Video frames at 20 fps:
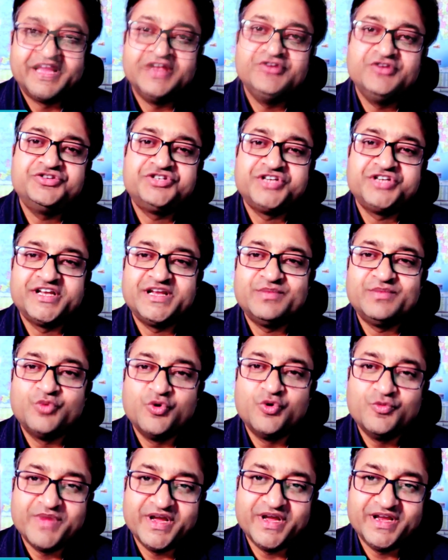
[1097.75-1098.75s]
Can you share a
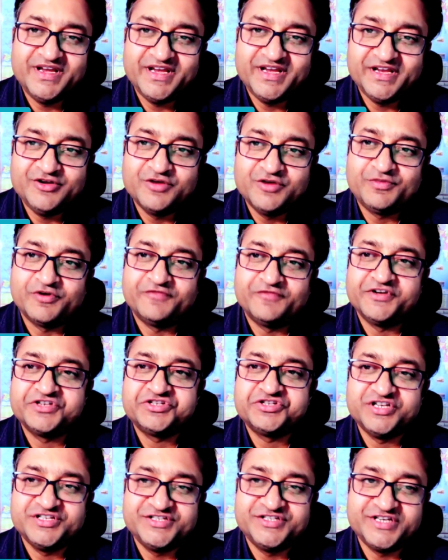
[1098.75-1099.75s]
moment in your
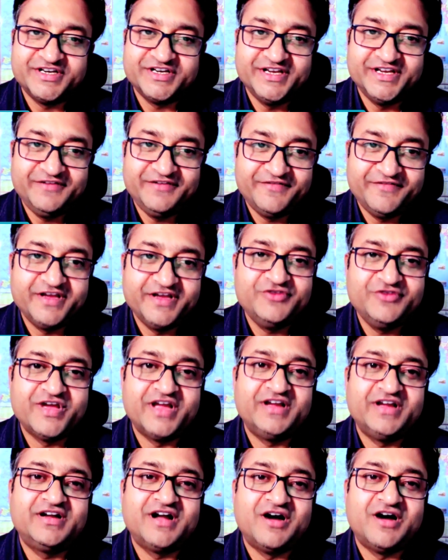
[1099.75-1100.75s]
professional journey where you
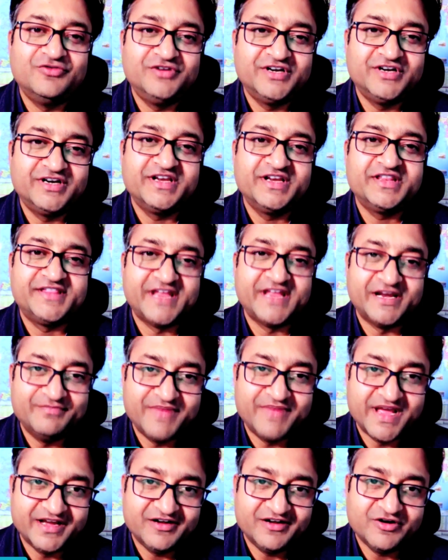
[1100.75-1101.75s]
encountered a
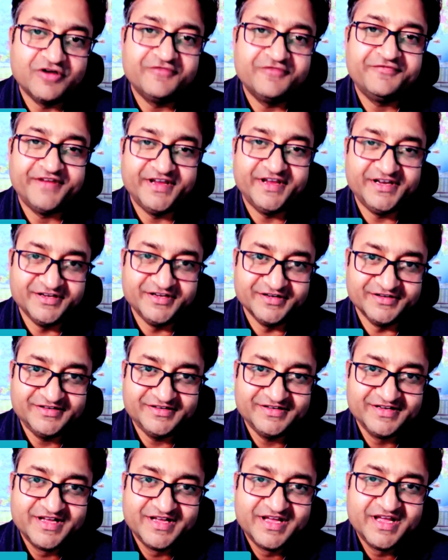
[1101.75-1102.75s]
setback or failure
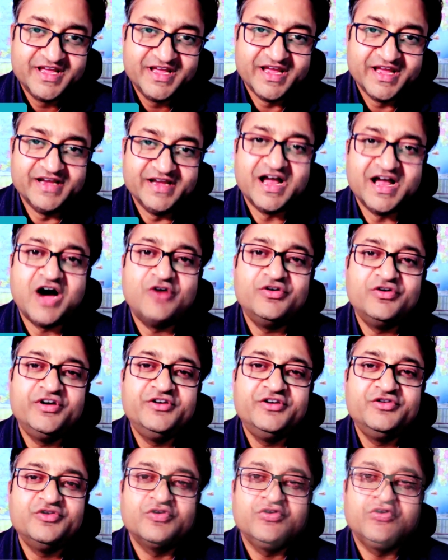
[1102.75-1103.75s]
and how
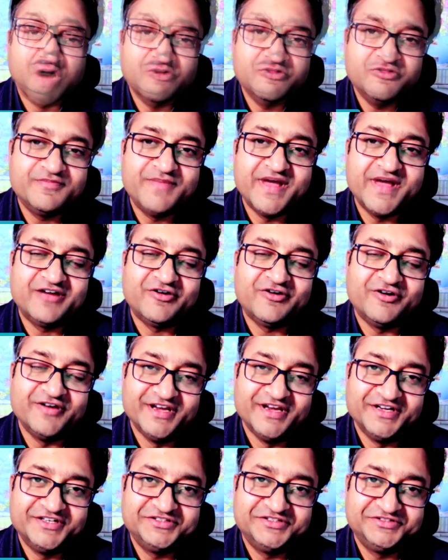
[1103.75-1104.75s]
did you bounce back
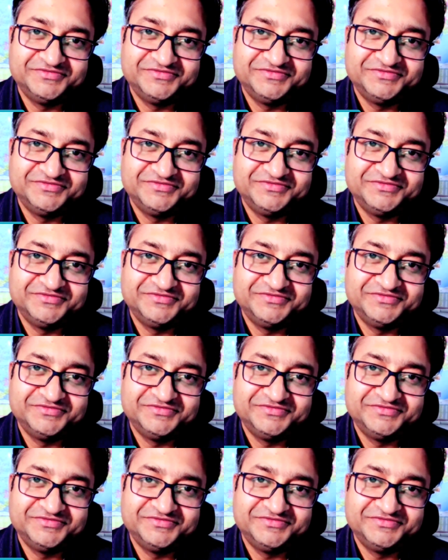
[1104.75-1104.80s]
on it?